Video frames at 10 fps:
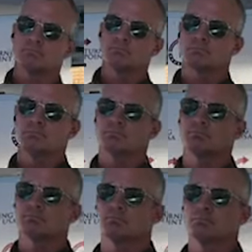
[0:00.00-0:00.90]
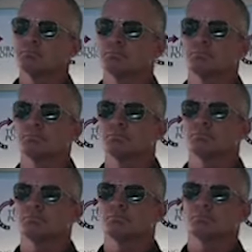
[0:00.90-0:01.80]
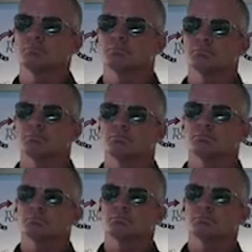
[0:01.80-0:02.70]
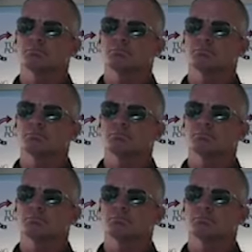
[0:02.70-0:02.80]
(not speaking)